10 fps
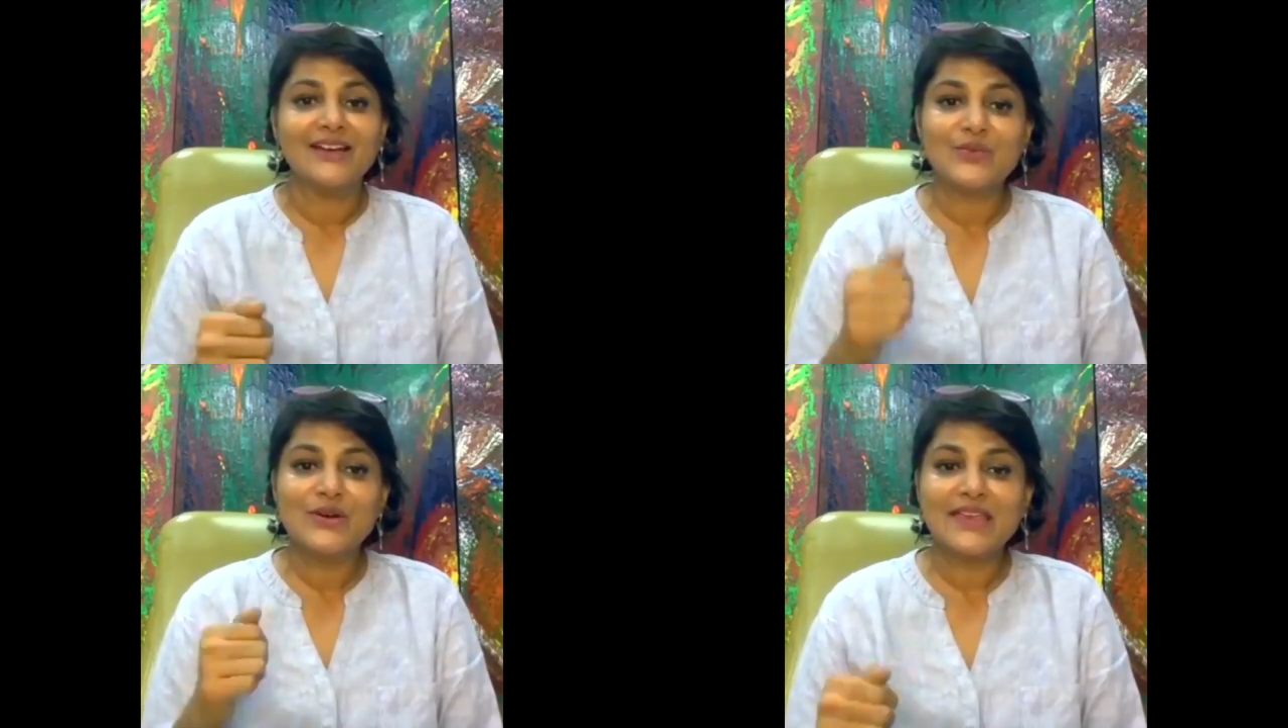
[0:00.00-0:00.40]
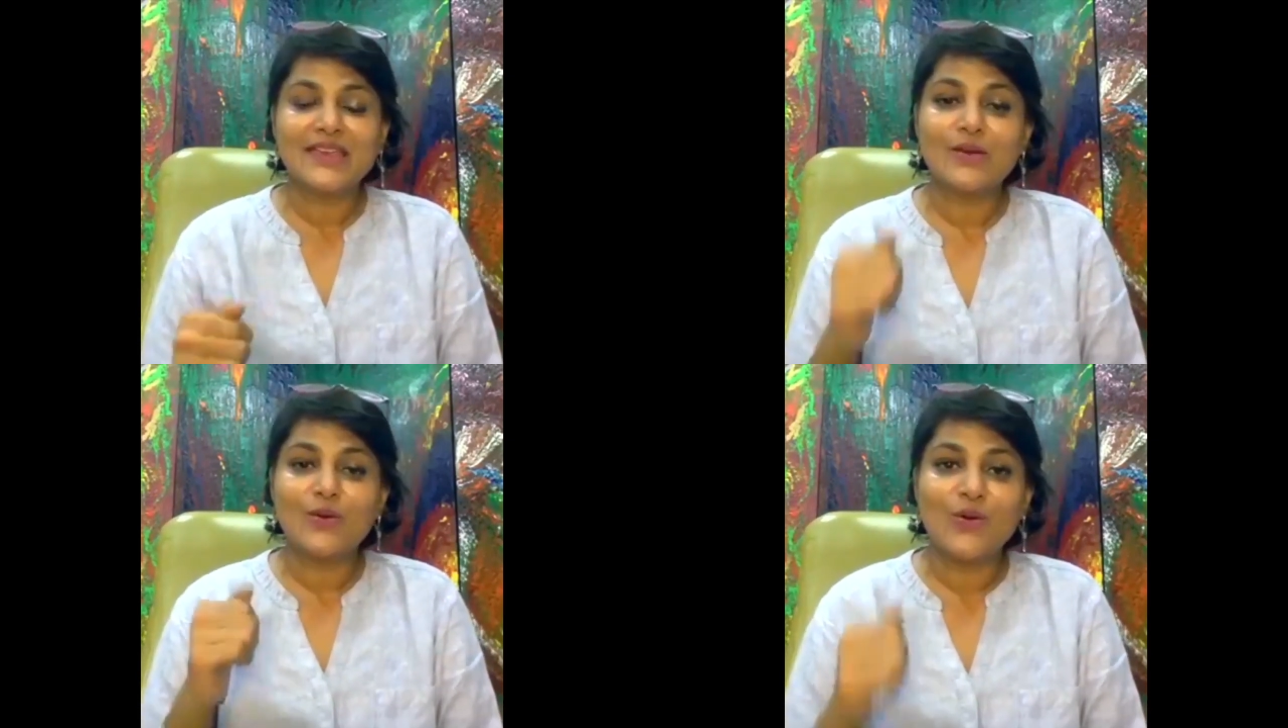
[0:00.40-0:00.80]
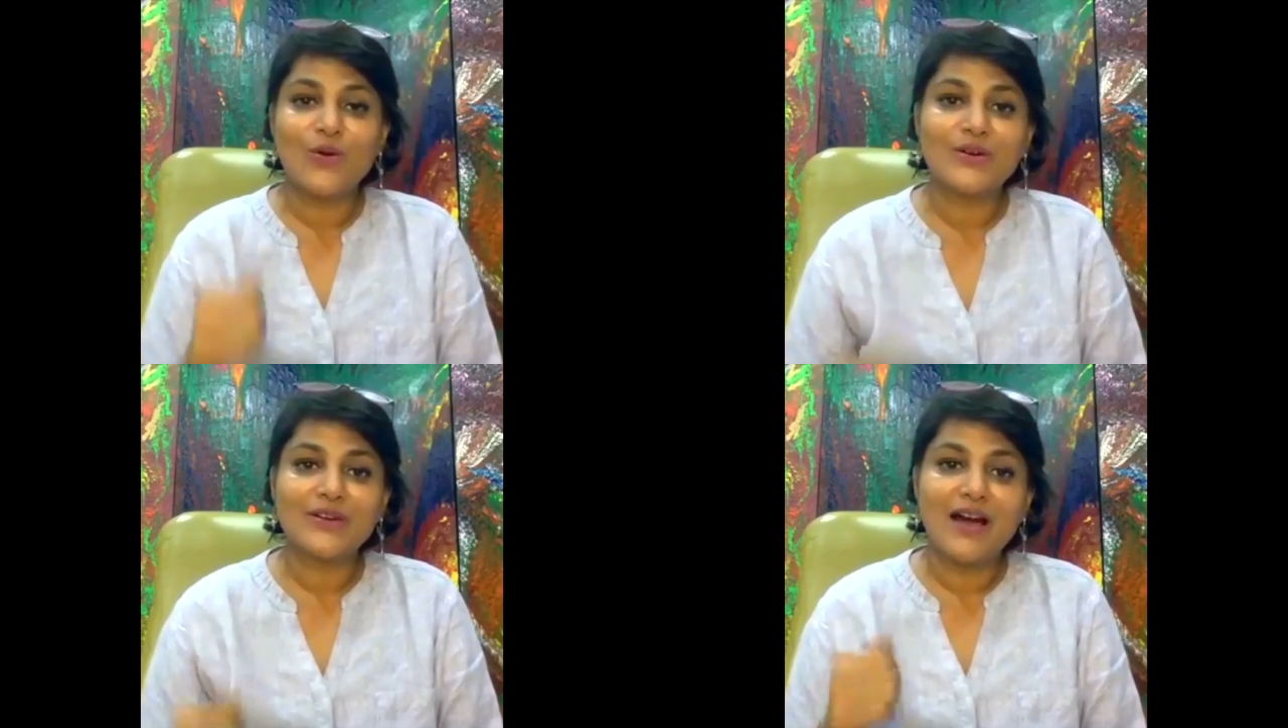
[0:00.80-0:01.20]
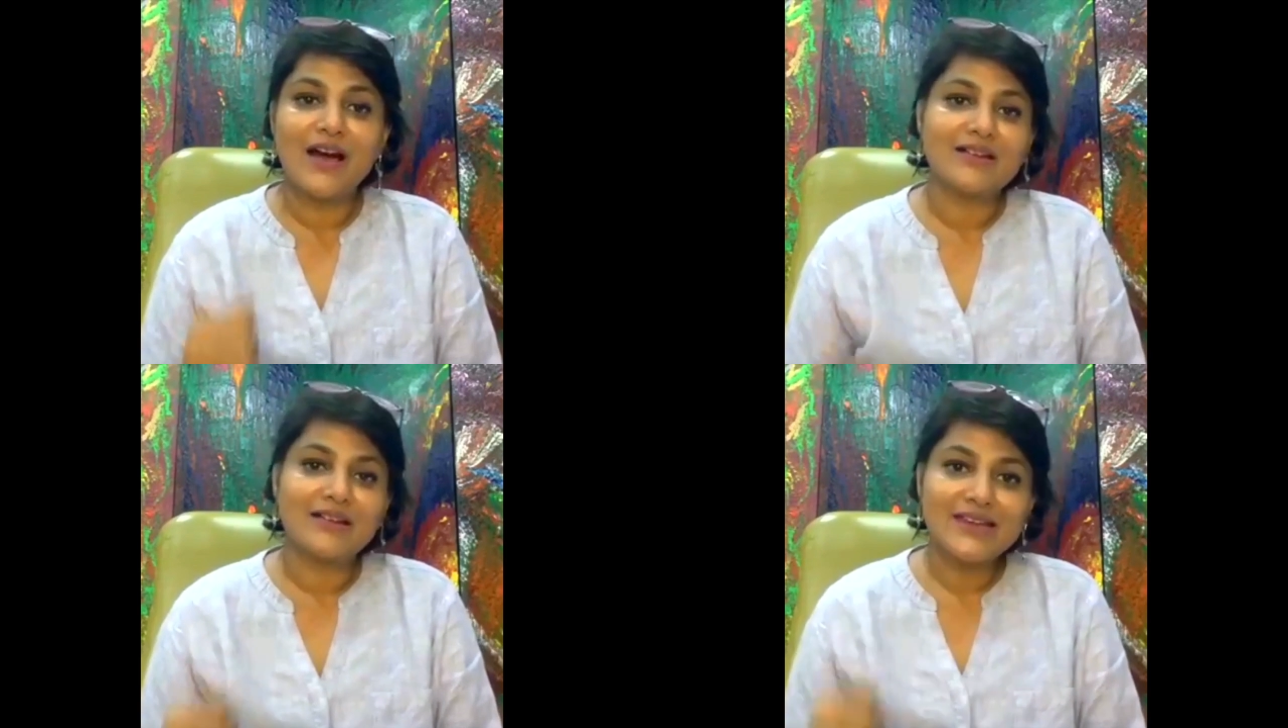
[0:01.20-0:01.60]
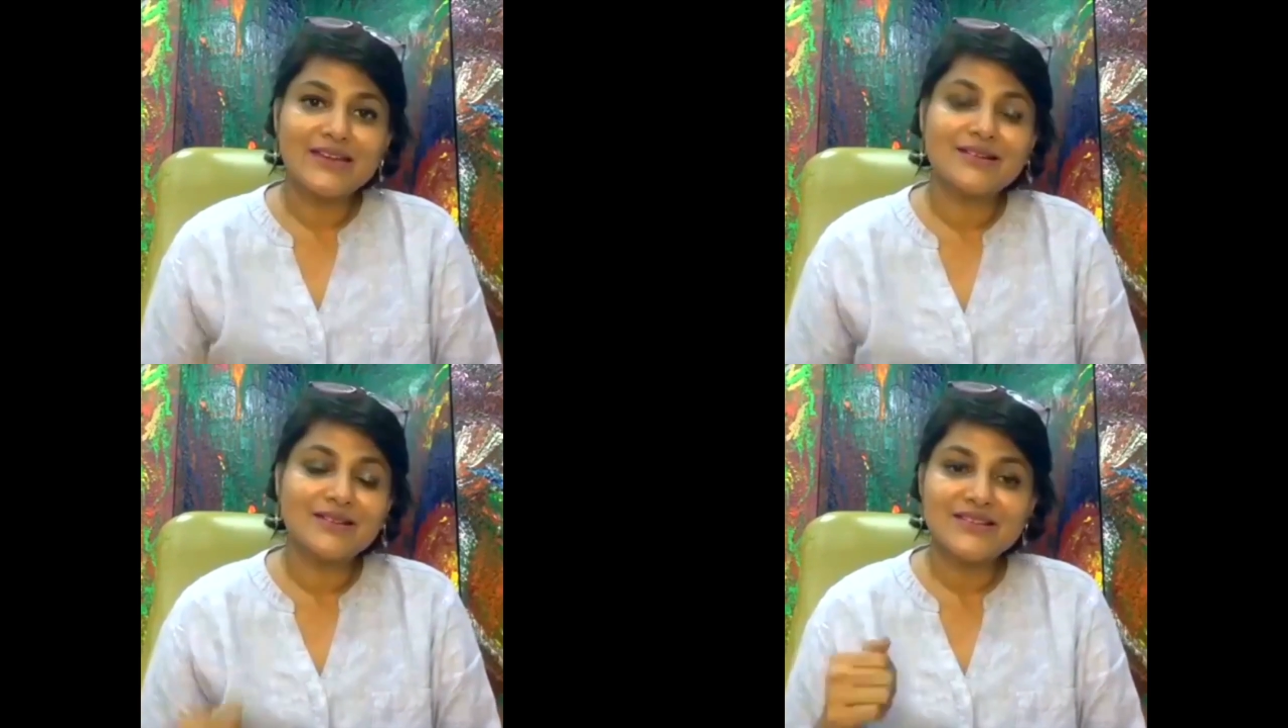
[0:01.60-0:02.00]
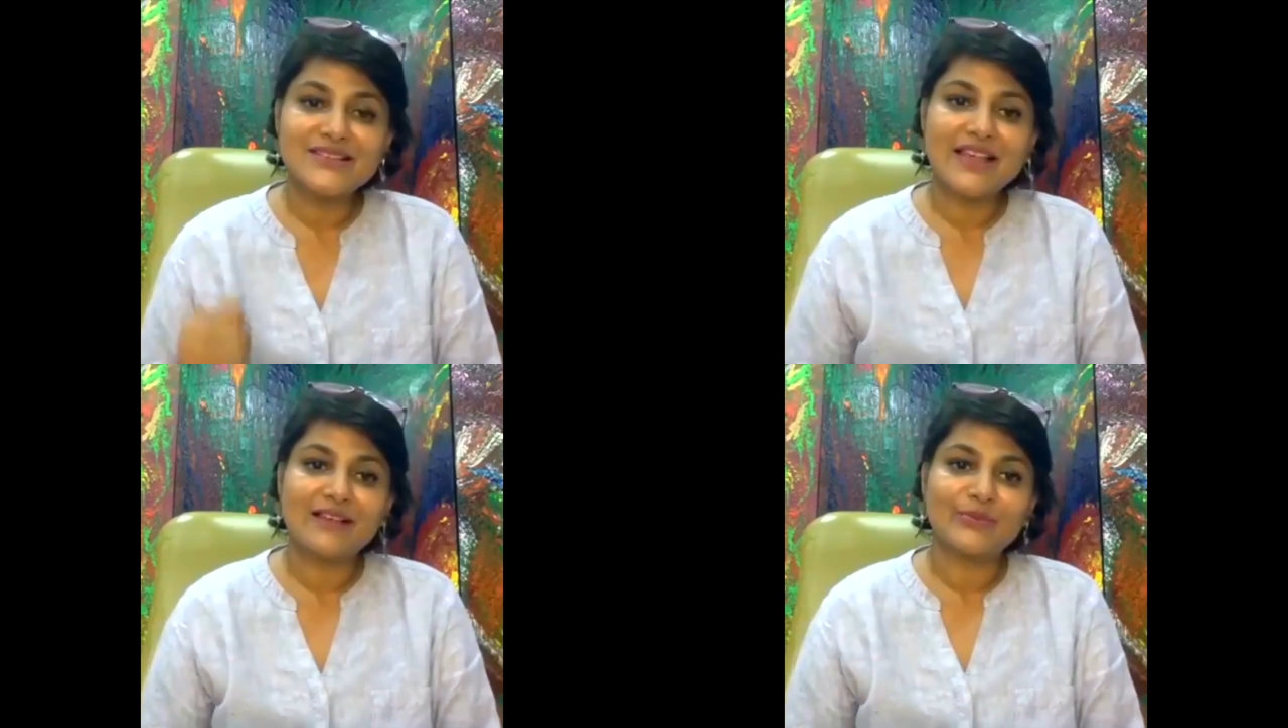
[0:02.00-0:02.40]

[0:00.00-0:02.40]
working on our inner self,